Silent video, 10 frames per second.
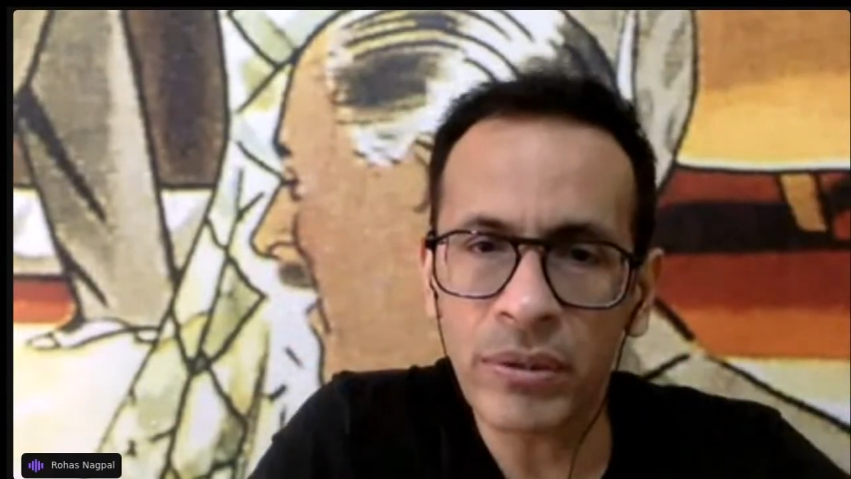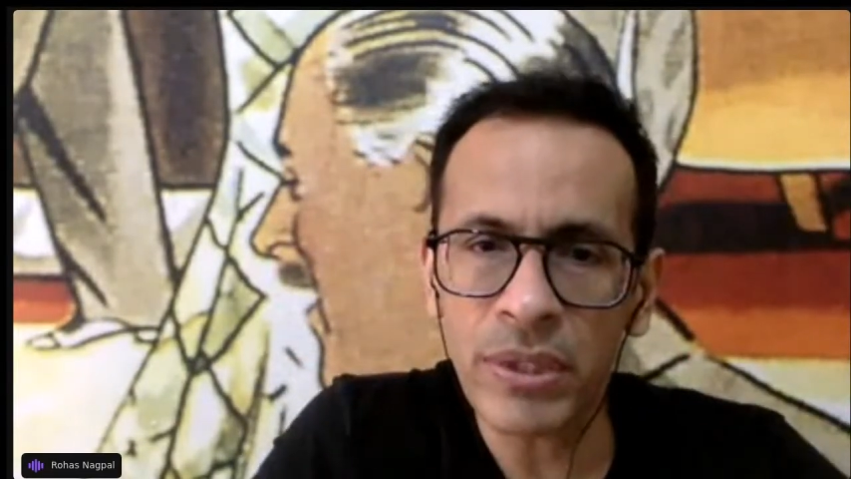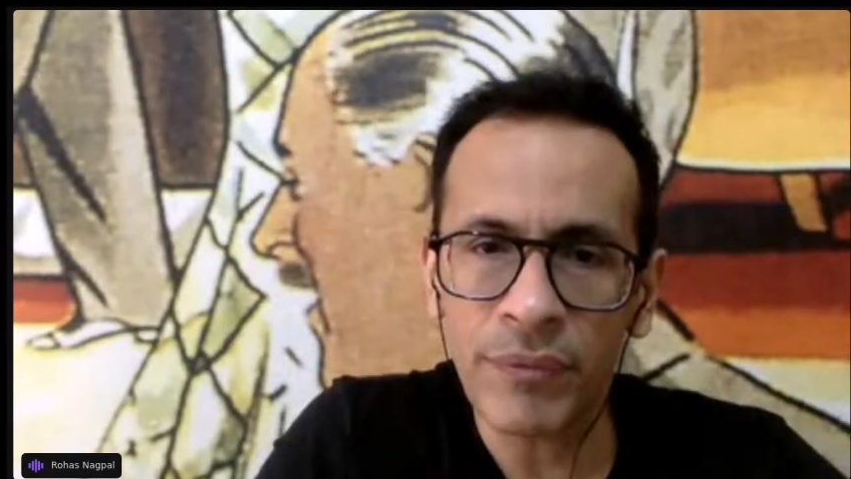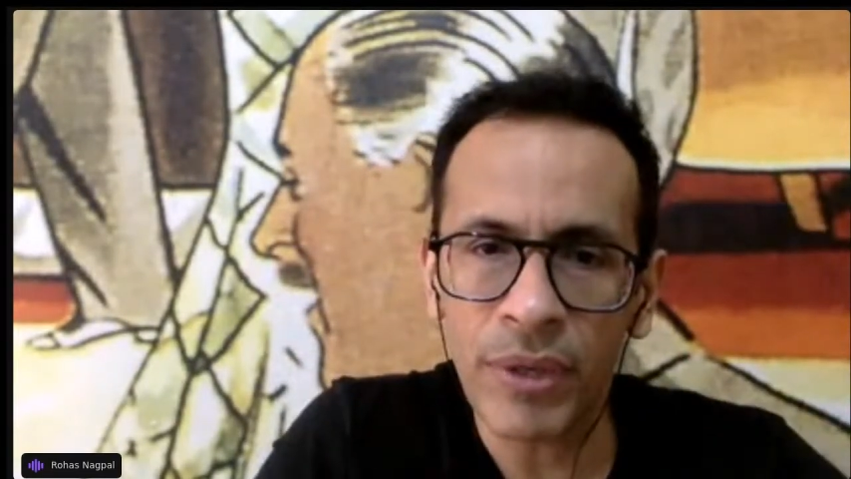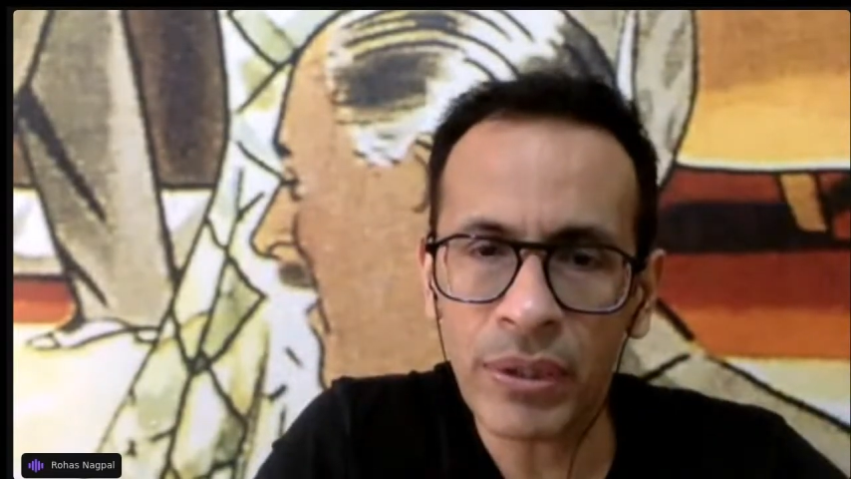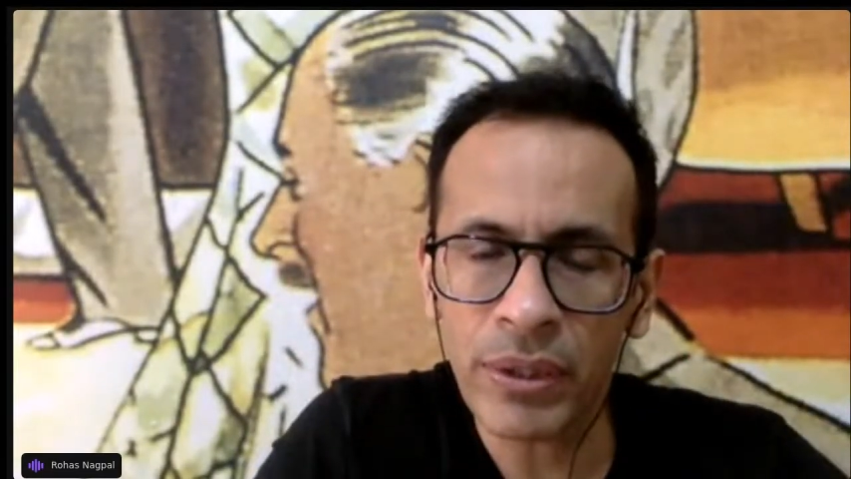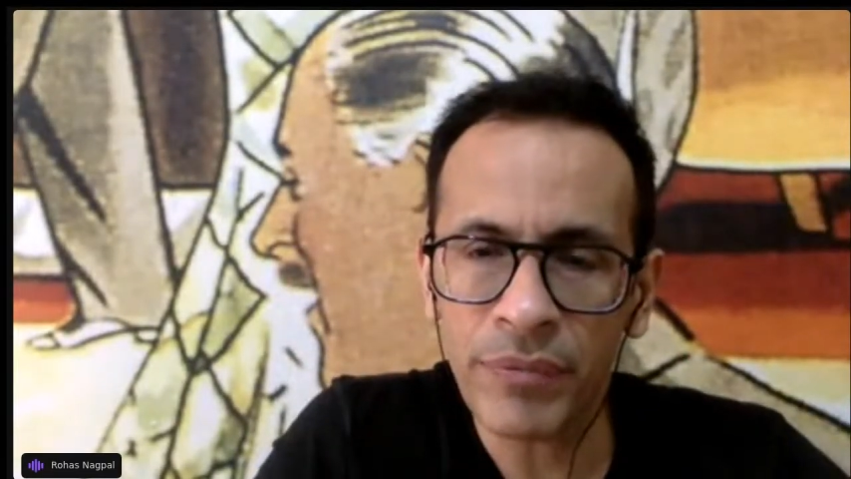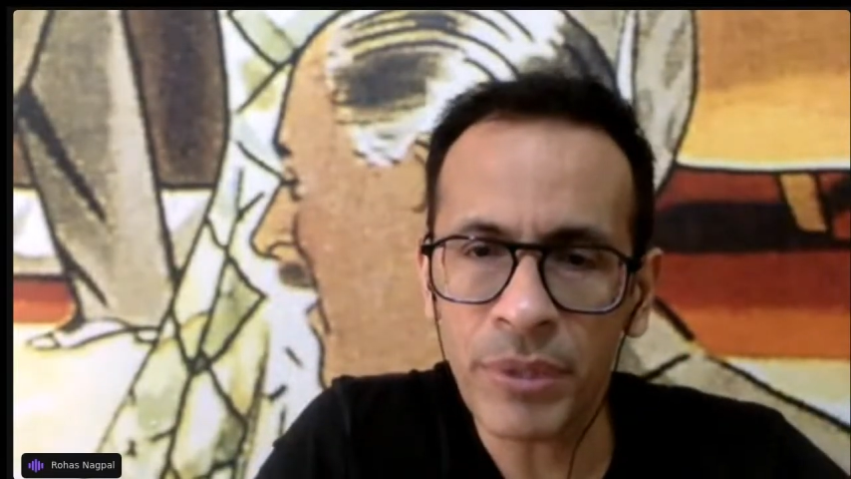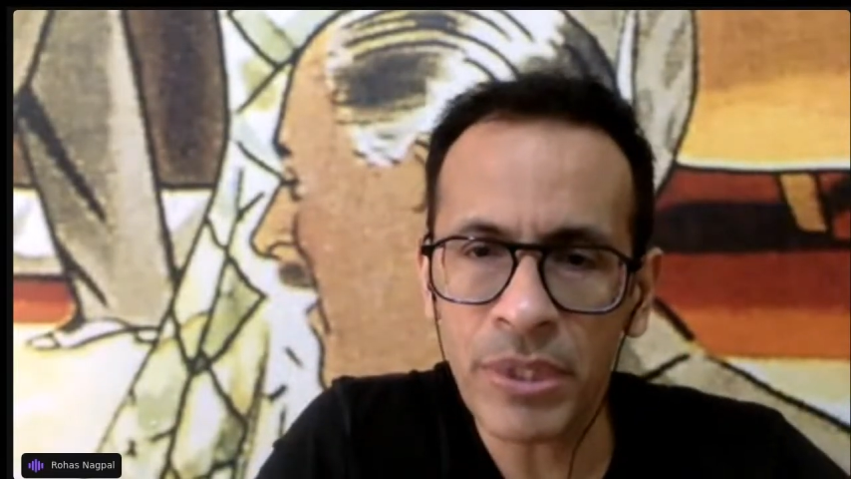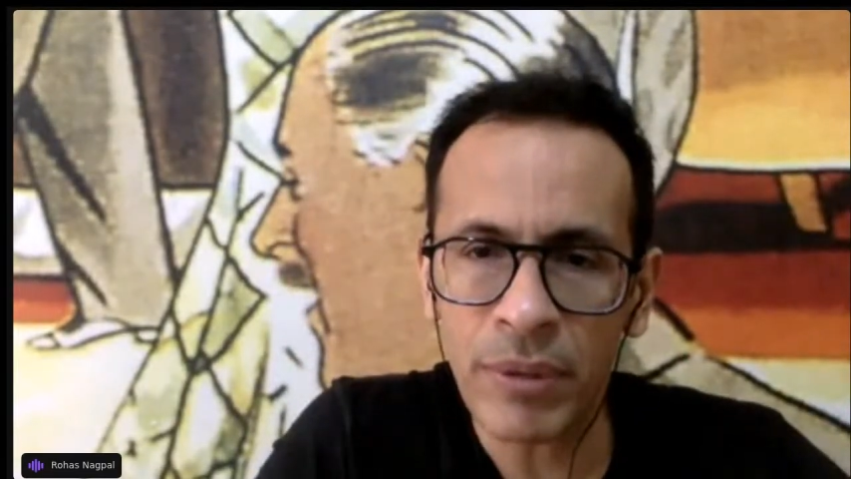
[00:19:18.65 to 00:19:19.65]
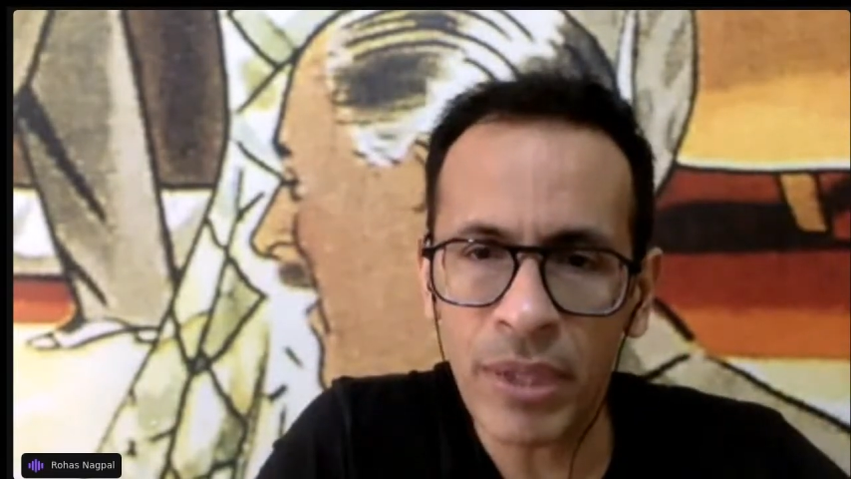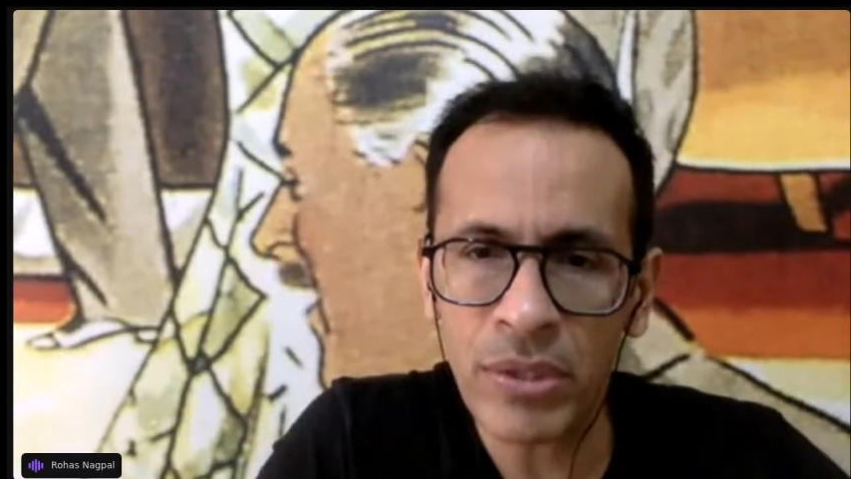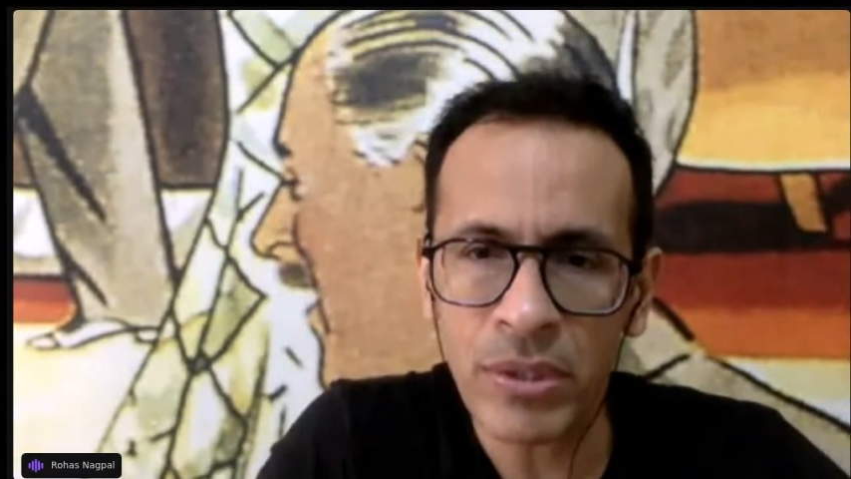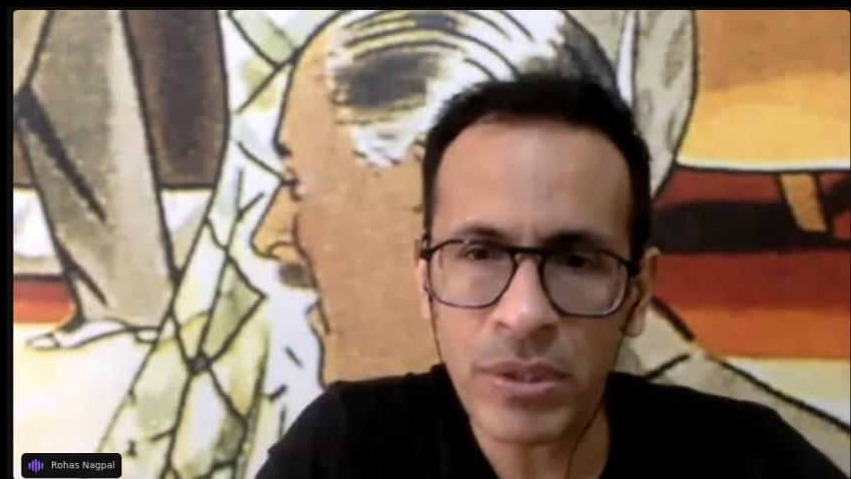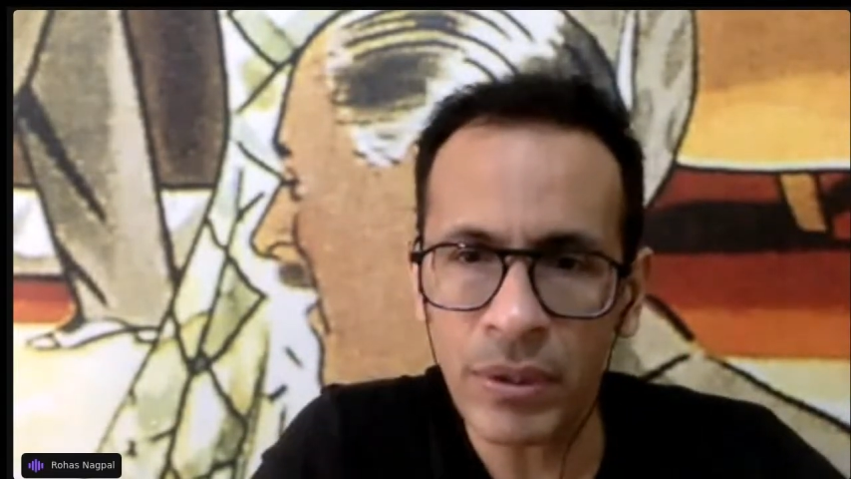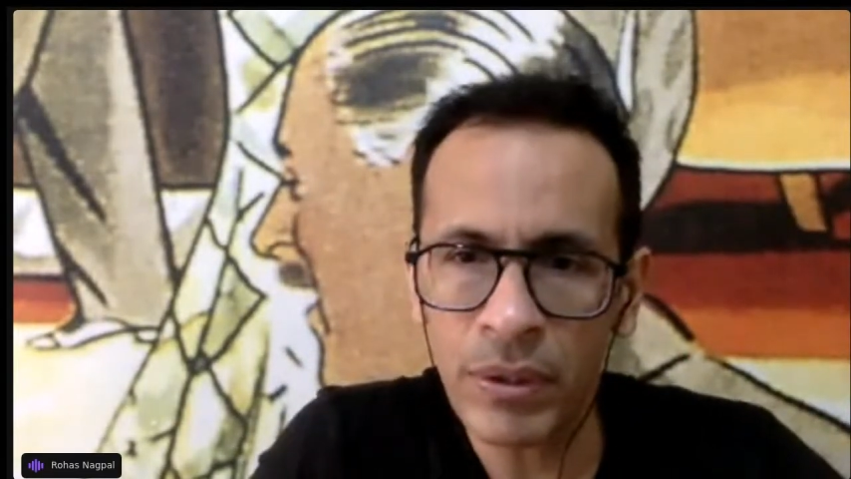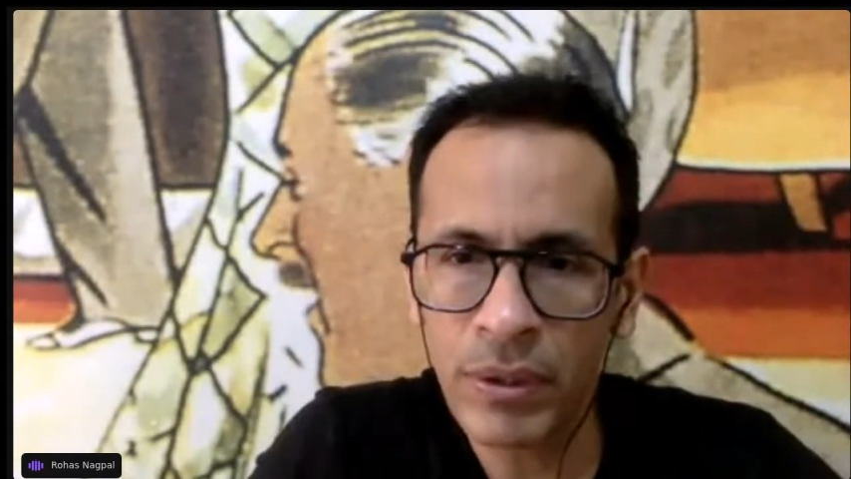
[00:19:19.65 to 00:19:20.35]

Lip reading: someone give me some answers here?